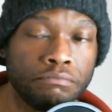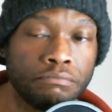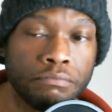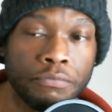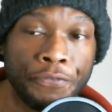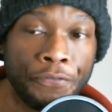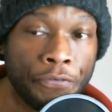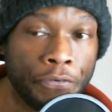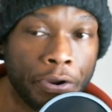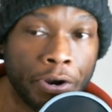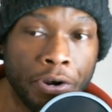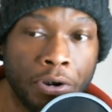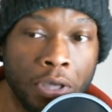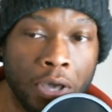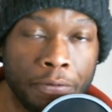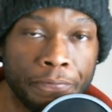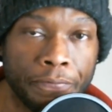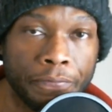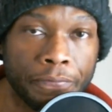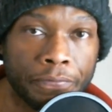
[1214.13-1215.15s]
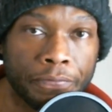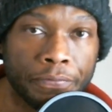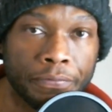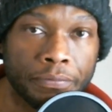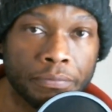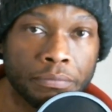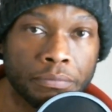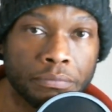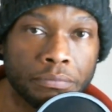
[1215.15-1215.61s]
Fair enough.
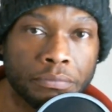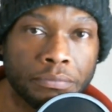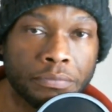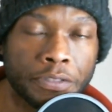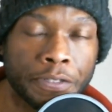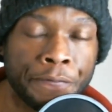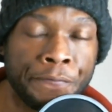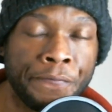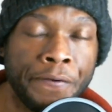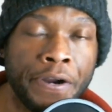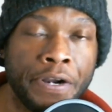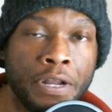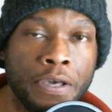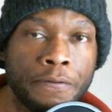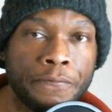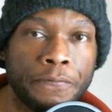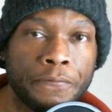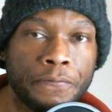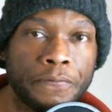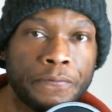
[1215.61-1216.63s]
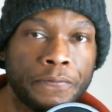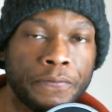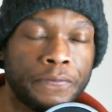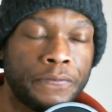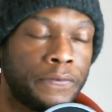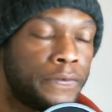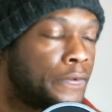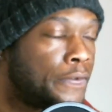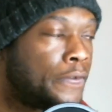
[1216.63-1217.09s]
Fair enough.
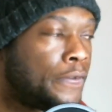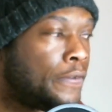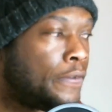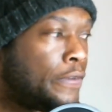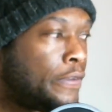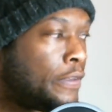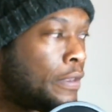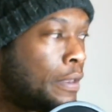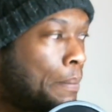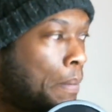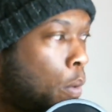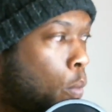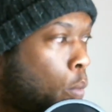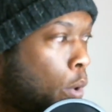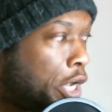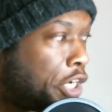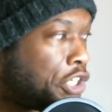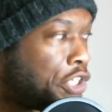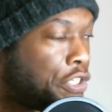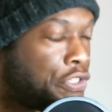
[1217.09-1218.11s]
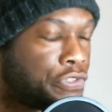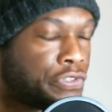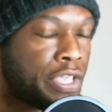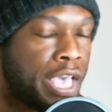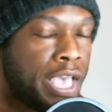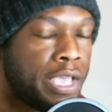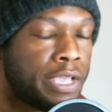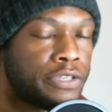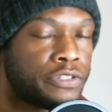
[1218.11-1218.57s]
But what she's
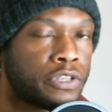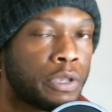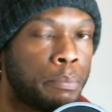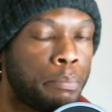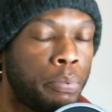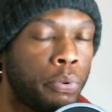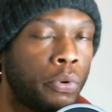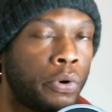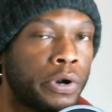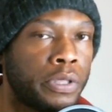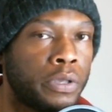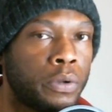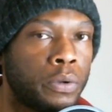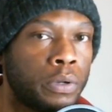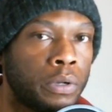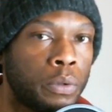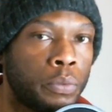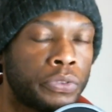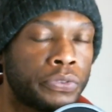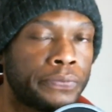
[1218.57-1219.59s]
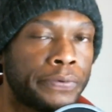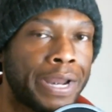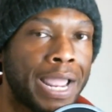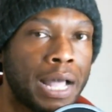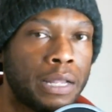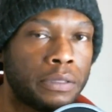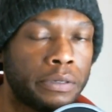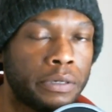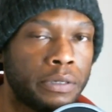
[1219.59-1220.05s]
saying is comporting with
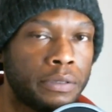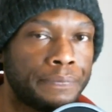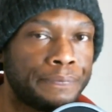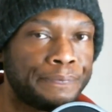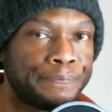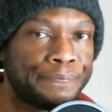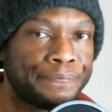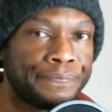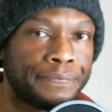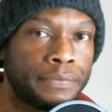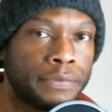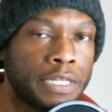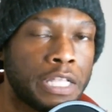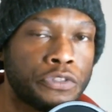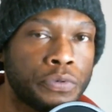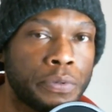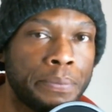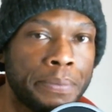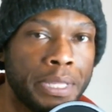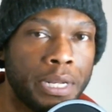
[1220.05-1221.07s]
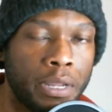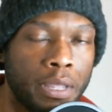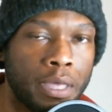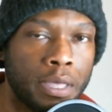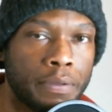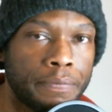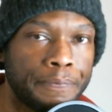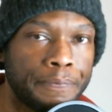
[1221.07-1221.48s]
reality. That's what I'm getting at.